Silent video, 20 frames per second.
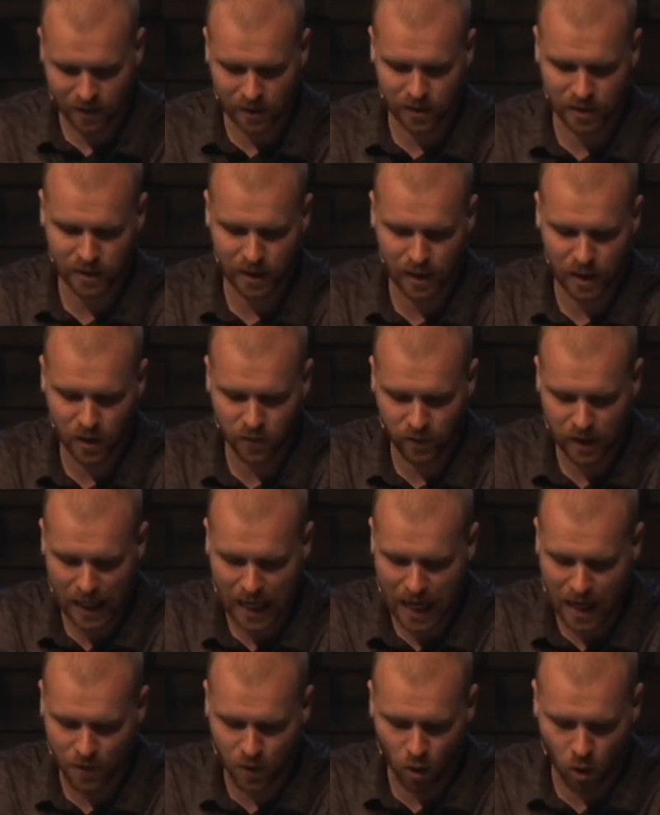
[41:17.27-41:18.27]
the city of
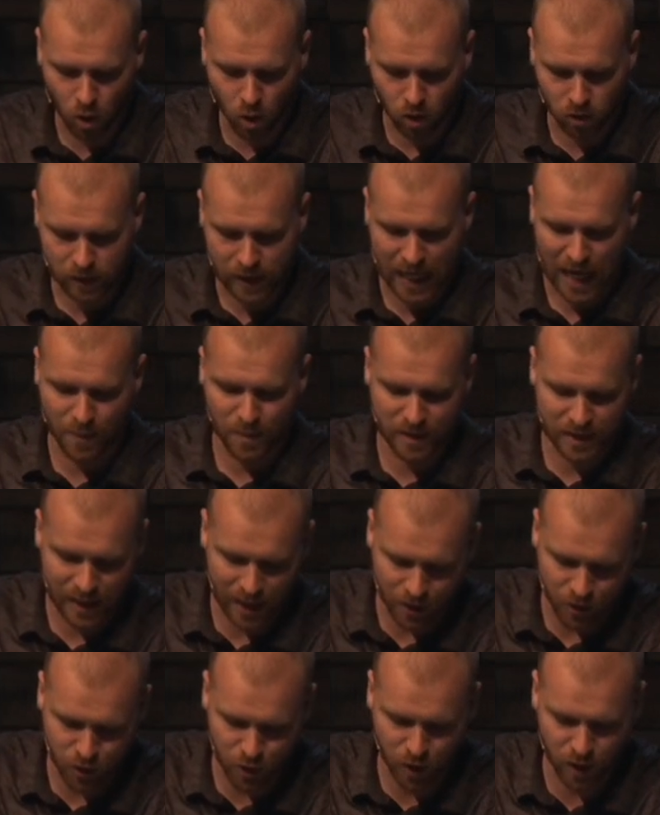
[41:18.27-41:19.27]
God, the holy
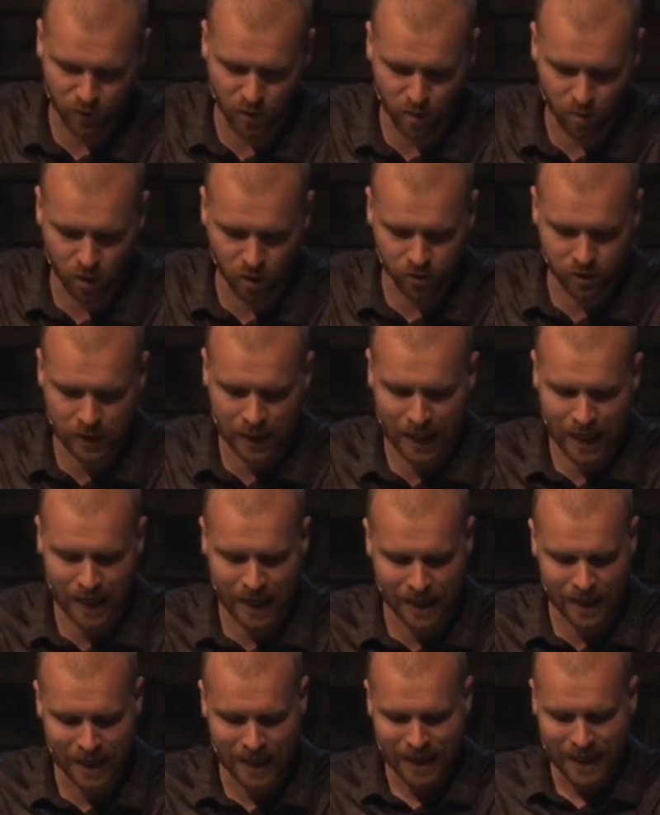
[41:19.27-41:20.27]
habitation of the Most
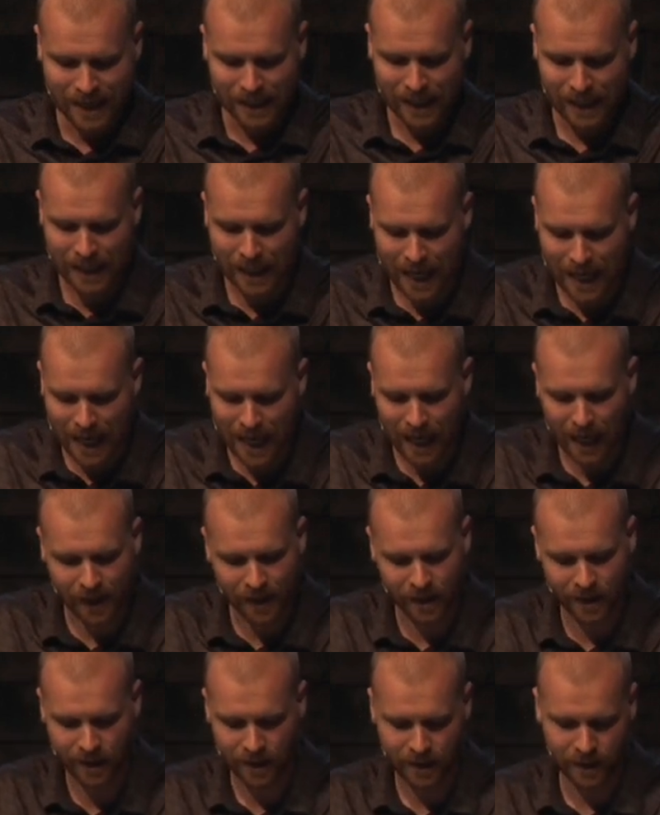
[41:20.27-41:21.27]
High.
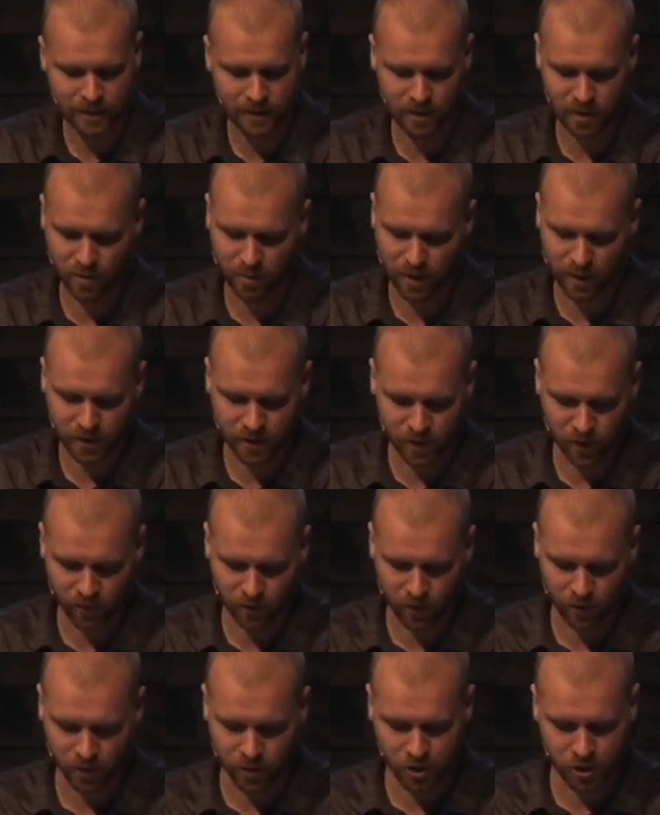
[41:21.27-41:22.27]
God is in the midst of
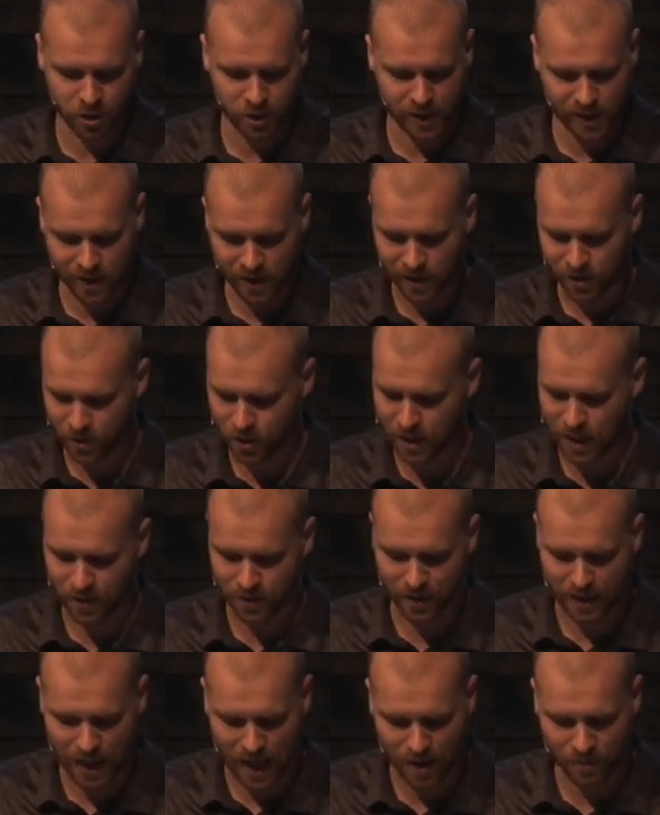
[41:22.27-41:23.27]
her. She shall
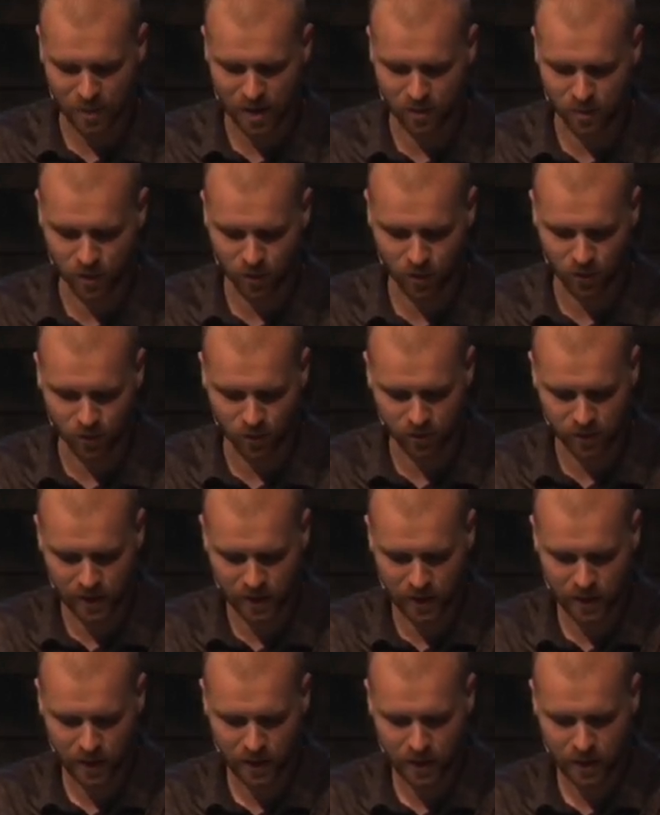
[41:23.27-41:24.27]
not be moved.
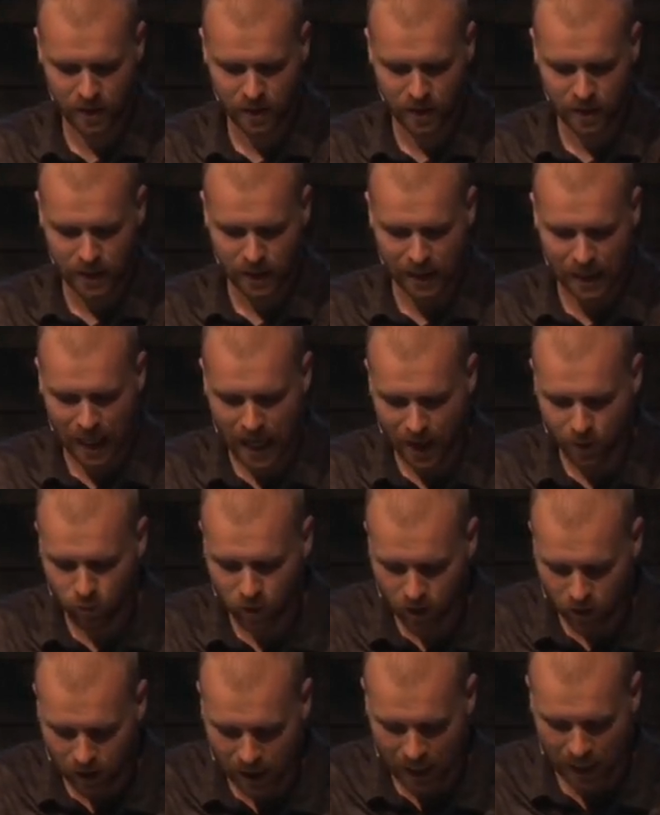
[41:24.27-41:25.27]
God
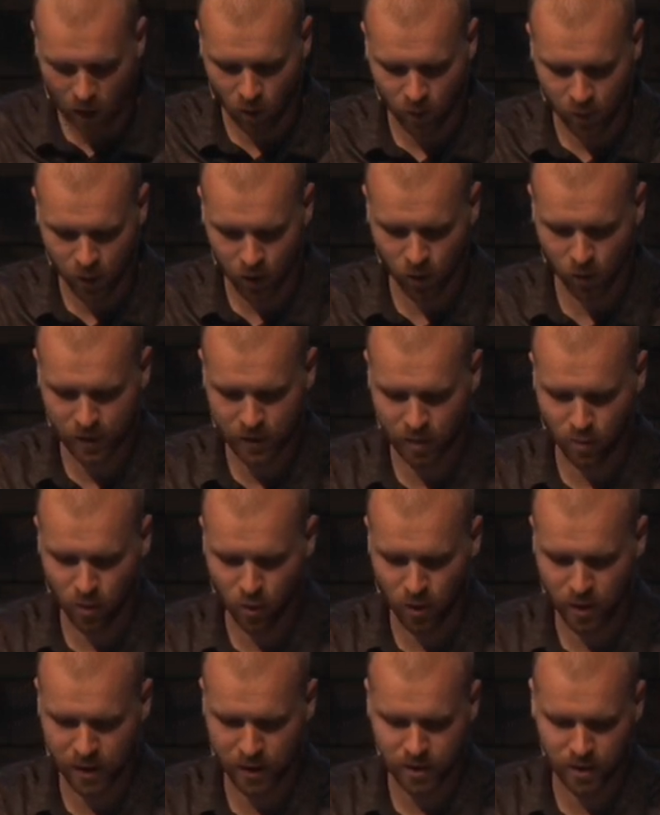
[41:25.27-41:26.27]
will help her when the
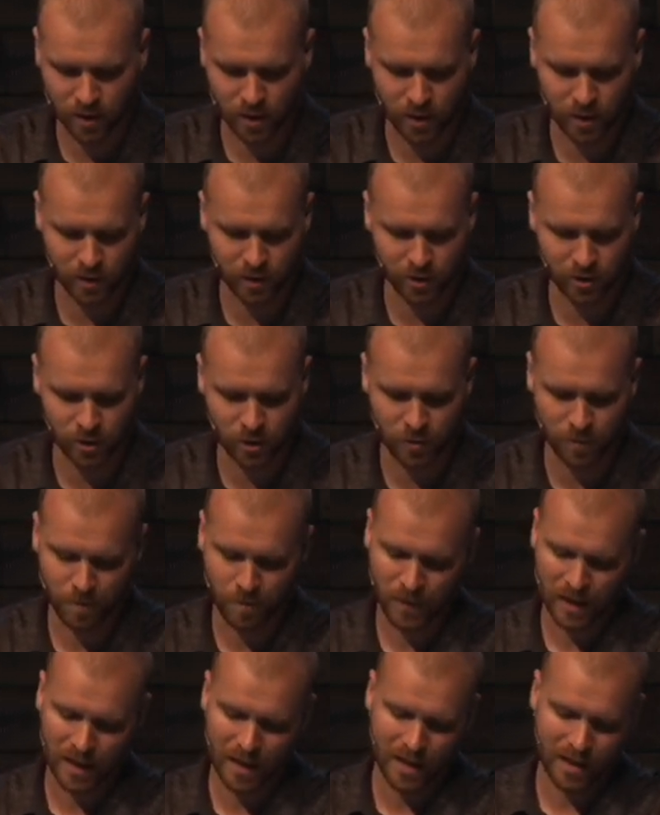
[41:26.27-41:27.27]
morning dawns.
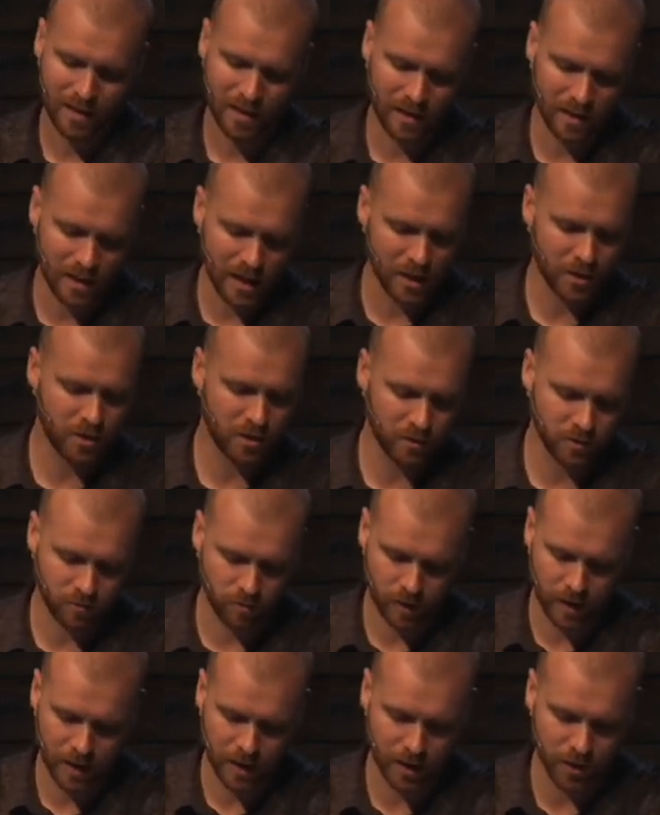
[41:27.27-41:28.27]
The nations
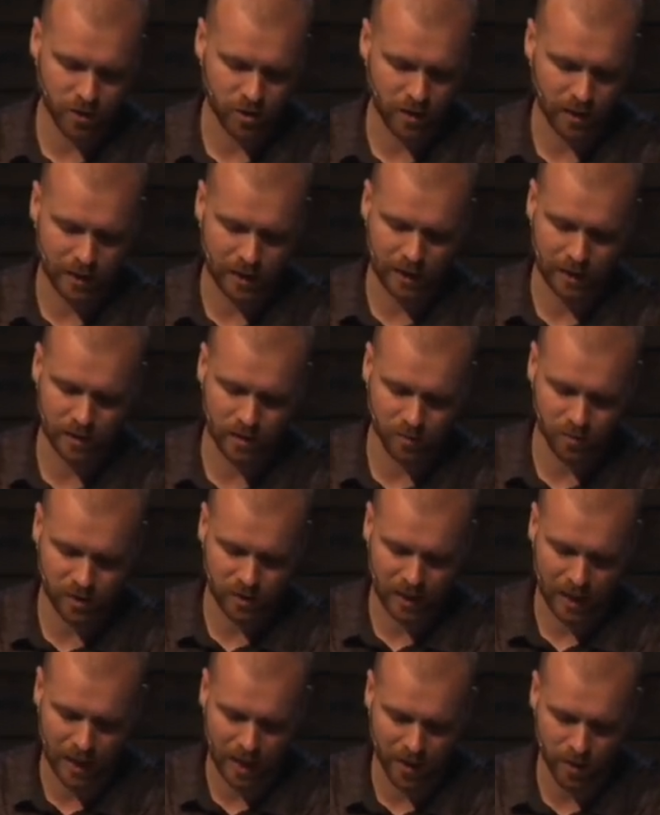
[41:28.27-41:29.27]
rage, the kingdoms
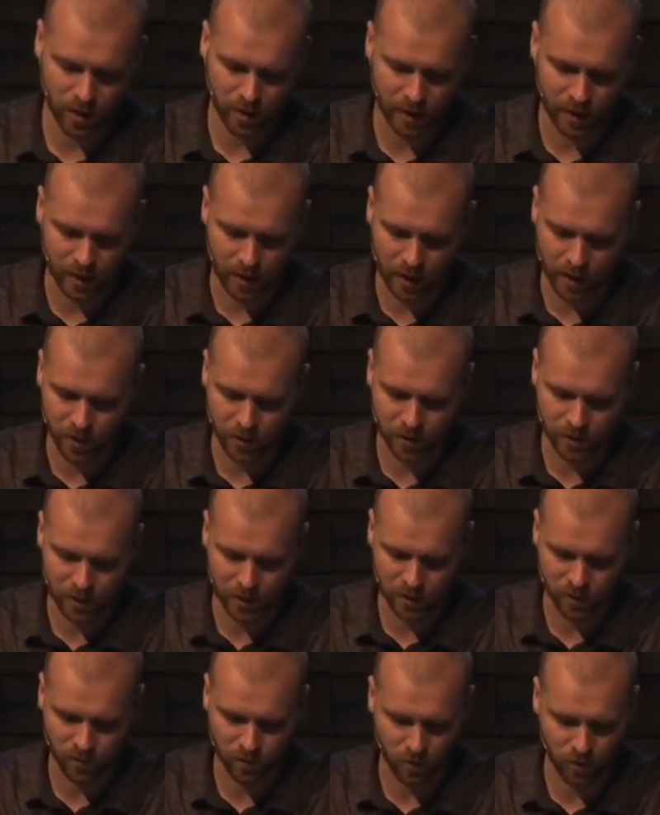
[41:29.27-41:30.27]
totter. He utters
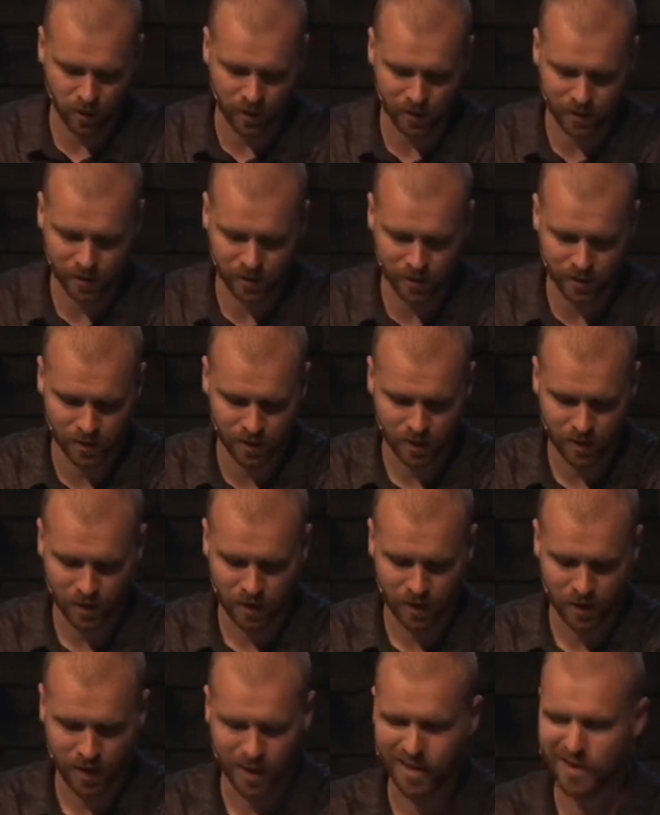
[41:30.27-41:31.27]
his voice.
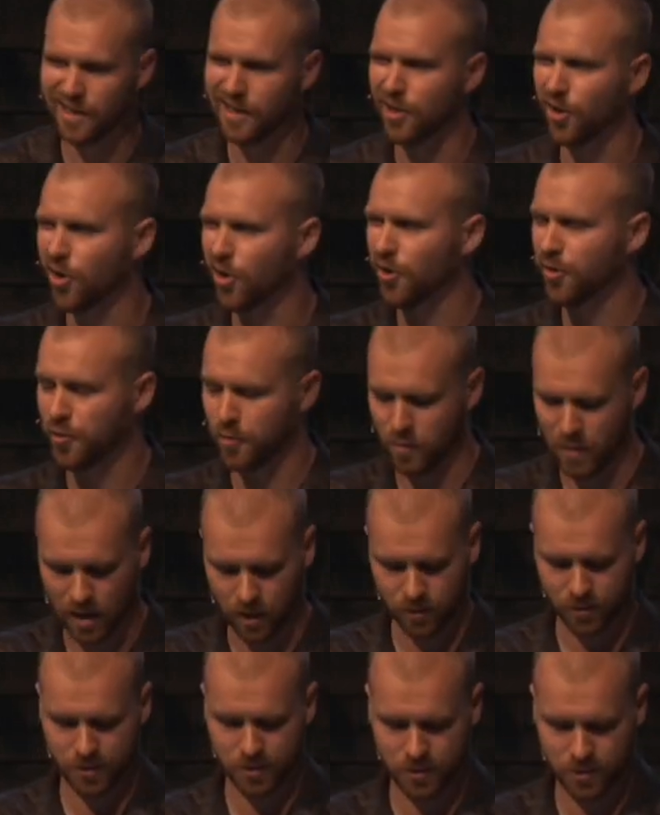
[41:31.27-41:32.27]
The earth
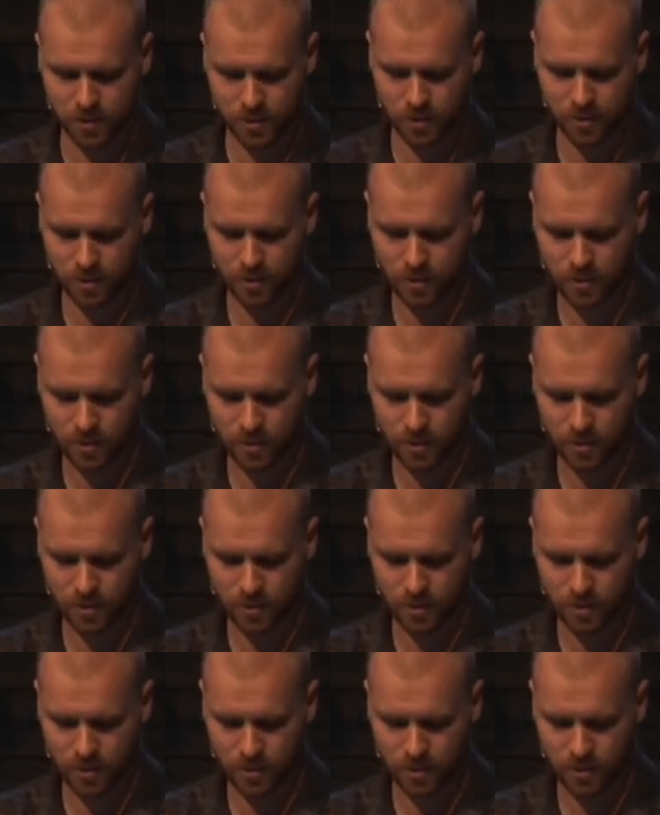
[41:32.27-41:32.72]
melts.